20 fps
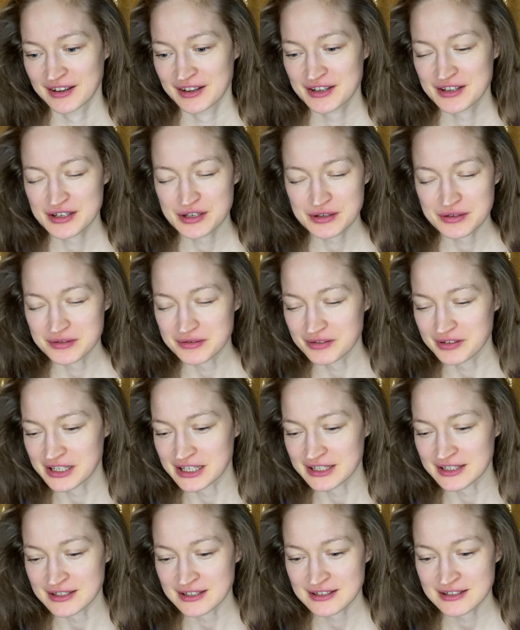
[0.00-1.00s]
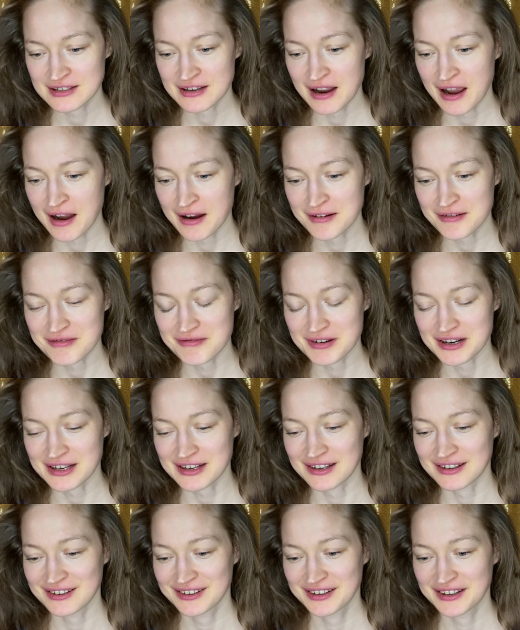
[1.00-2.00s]
Curious,
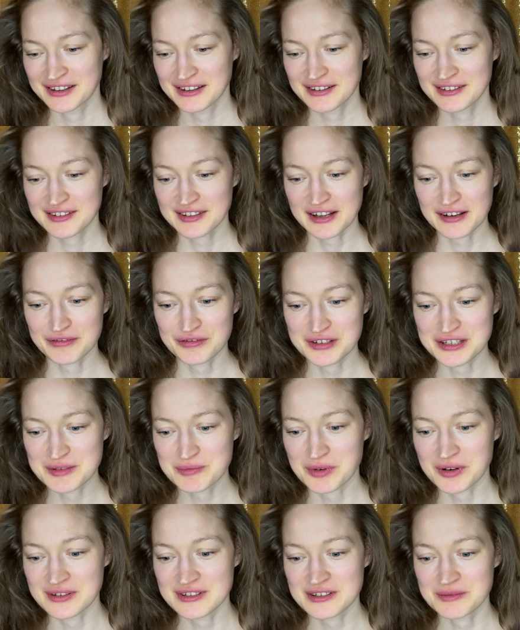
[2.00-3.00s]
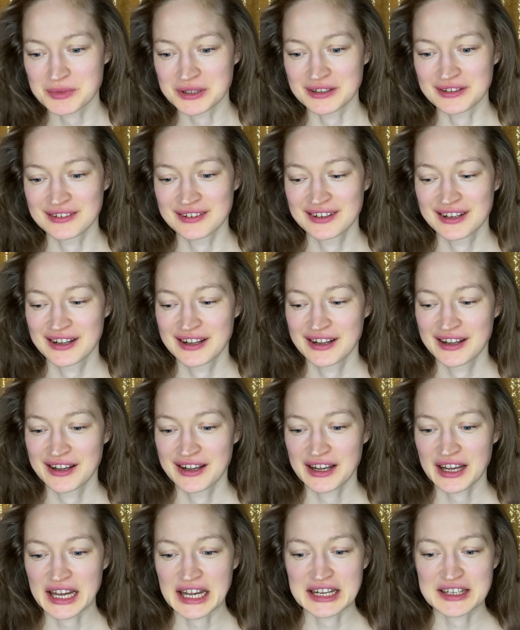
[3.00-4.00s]
hungry, self responsible
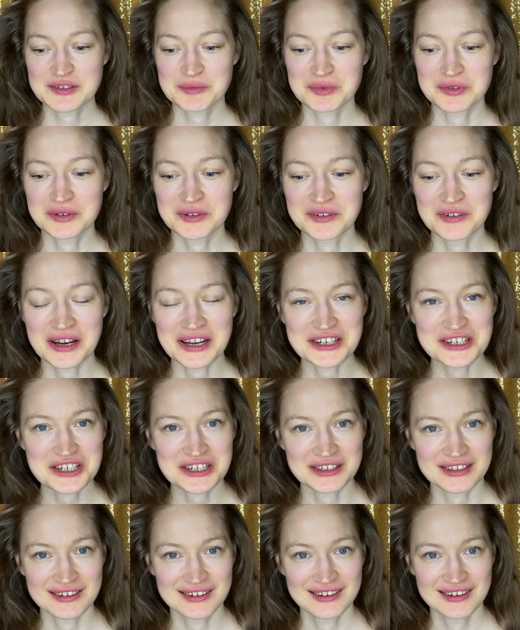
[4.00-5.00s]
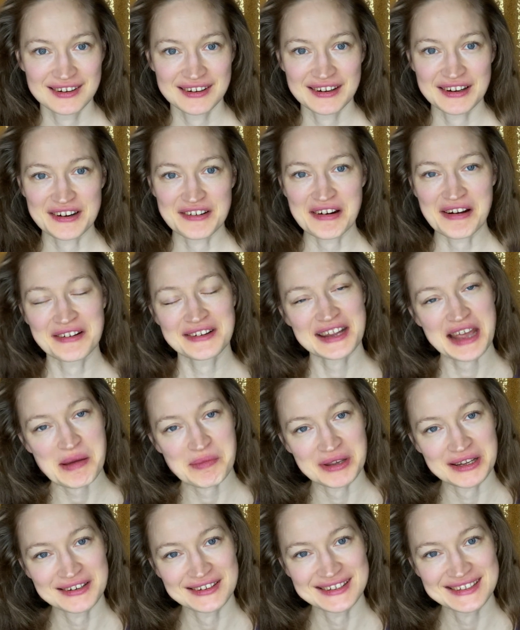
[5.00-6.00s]
exploration around
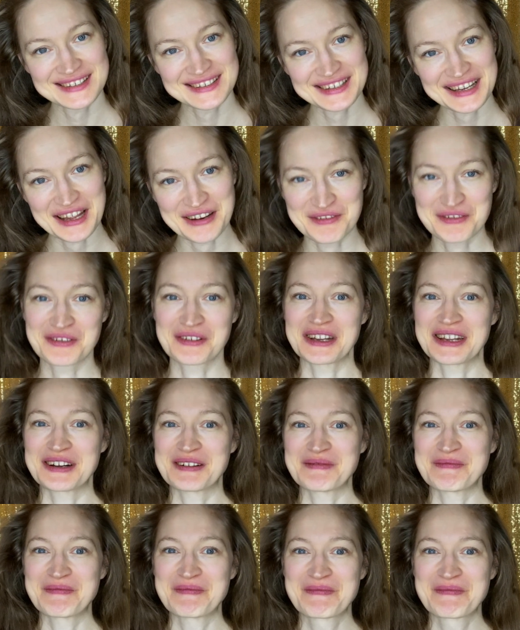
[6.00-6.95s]
happiness and freedom.